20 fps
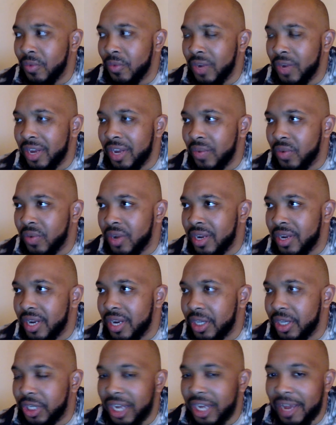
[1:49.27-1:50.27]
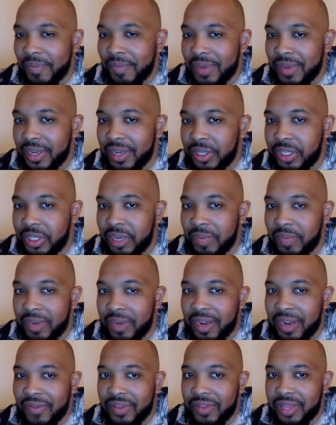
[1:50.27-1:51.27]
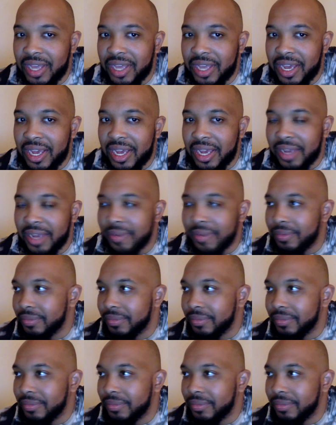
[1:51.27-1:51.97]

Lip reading: when he won the championship and everything.